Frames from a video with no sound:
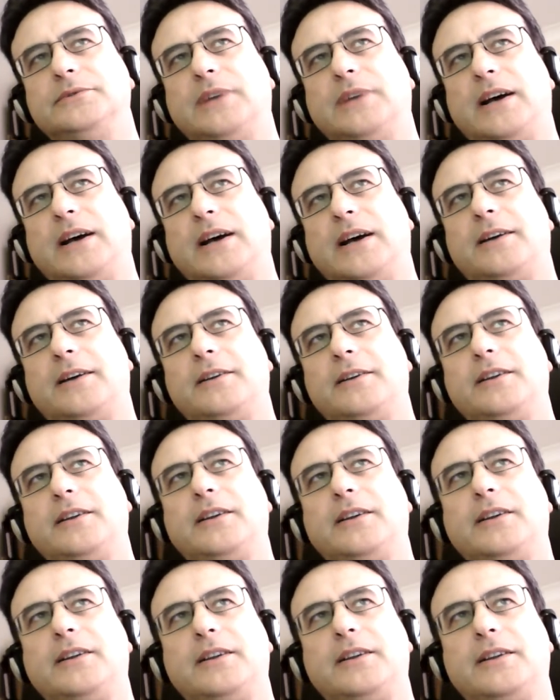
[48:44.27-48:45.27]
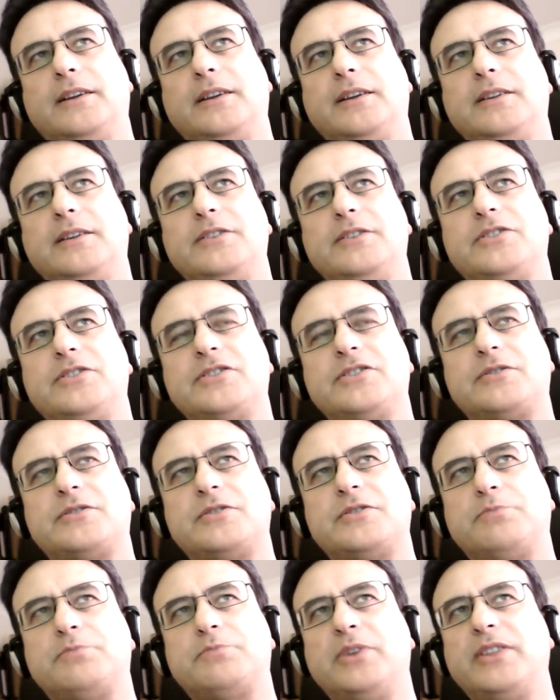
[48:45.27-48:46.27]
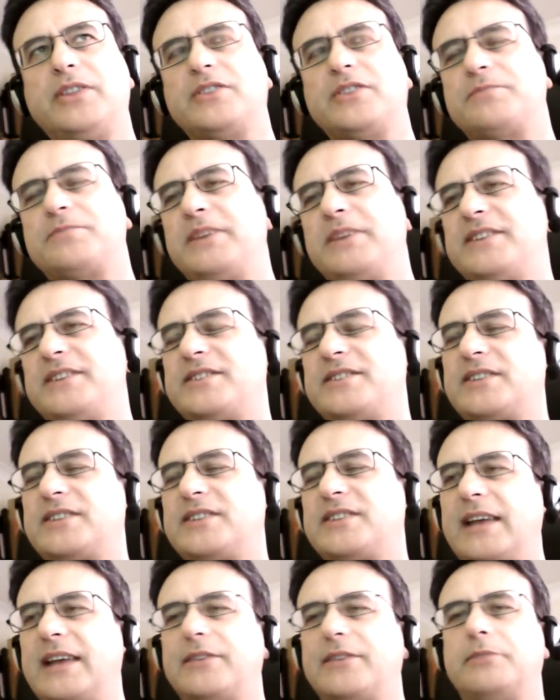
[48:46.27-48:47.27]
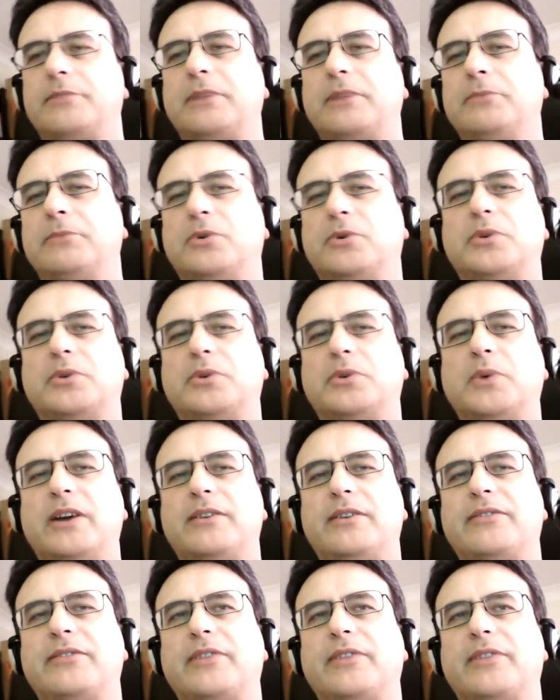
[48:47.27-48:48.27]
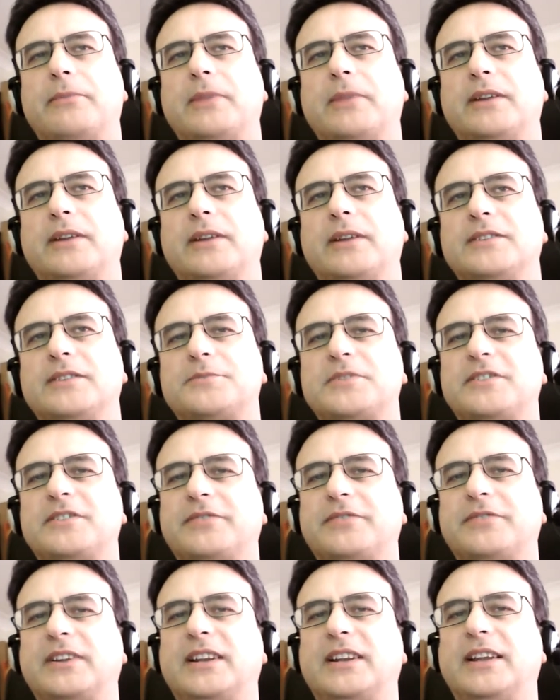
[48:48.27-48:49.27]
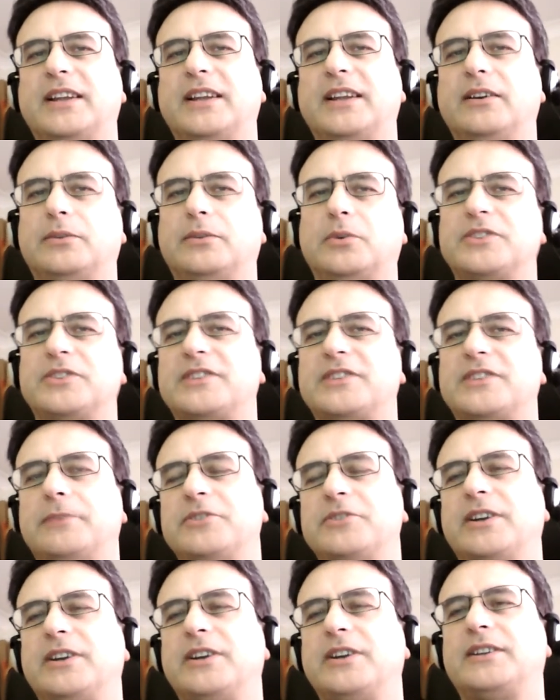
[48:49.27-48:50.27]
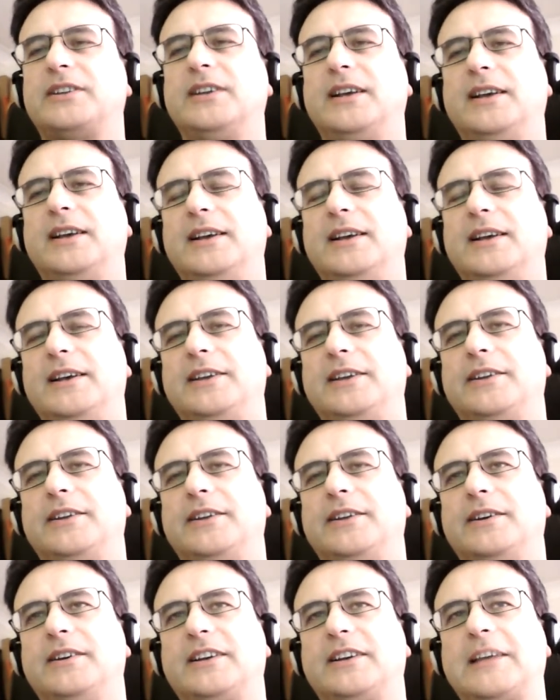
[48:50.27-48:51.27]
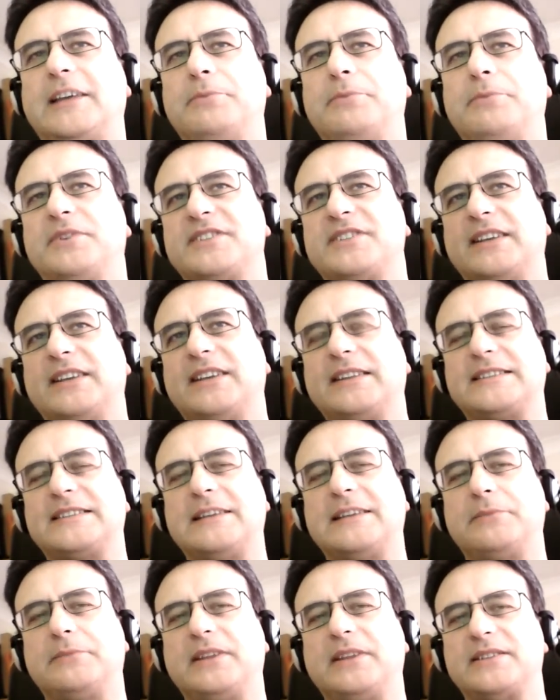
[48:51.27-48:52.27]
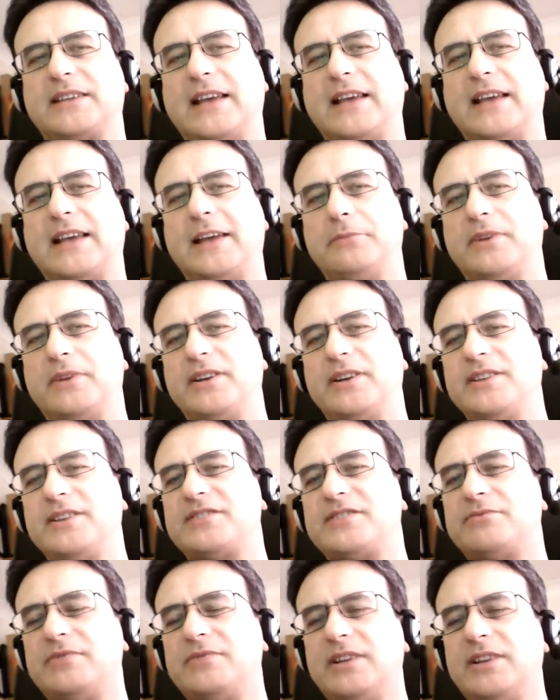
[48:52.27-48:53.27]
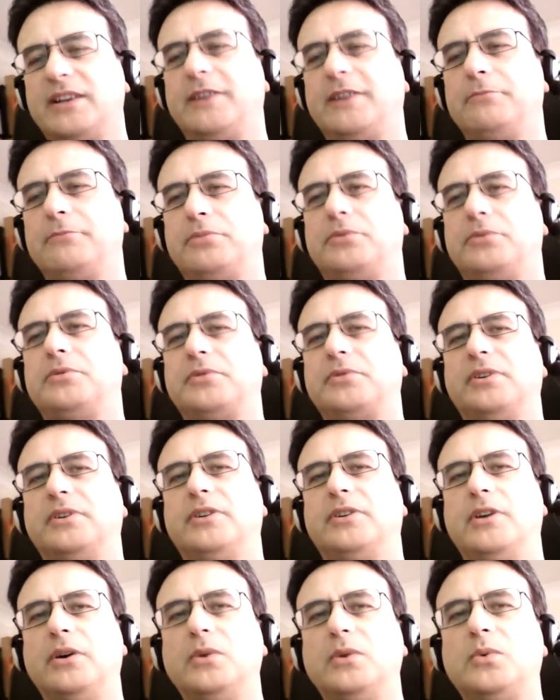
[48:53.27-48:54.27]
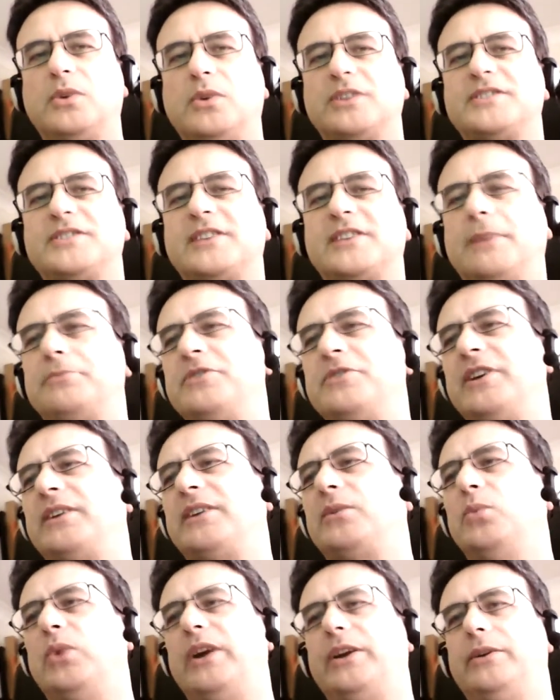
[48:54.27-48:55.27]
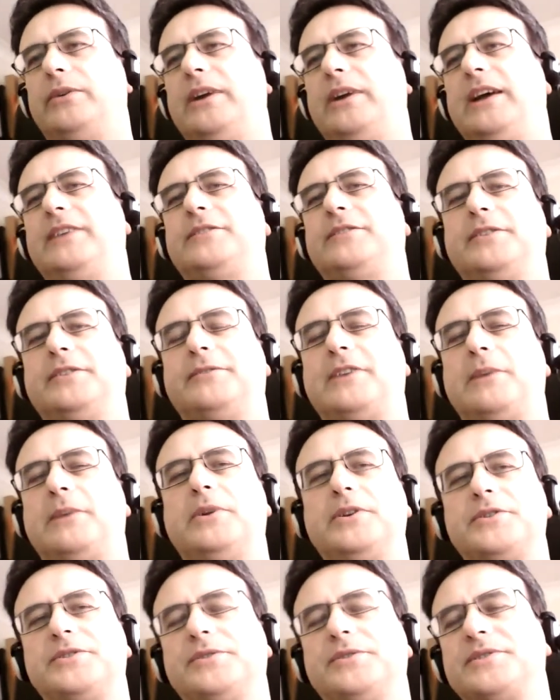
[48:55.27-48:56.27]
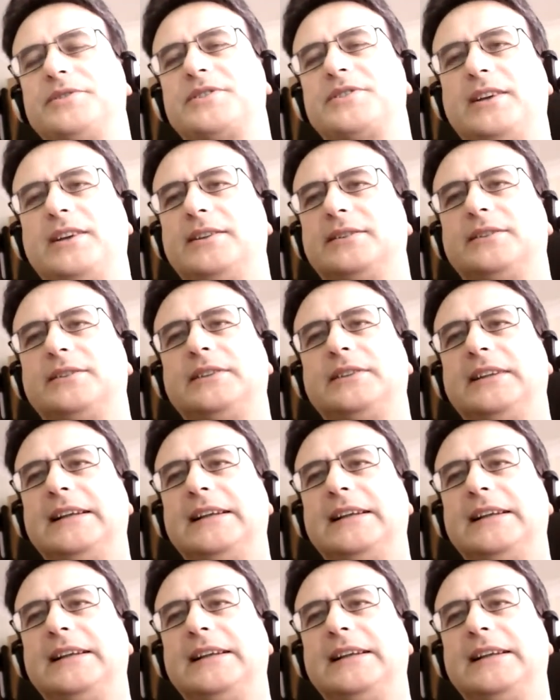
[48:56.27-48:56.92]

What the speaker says: uh, just putting those pieces together and being more aware of them, and specifically on what subject. I keep on saying the same things again, but it is really important. Know what subject and where you're at on the vibrational scale.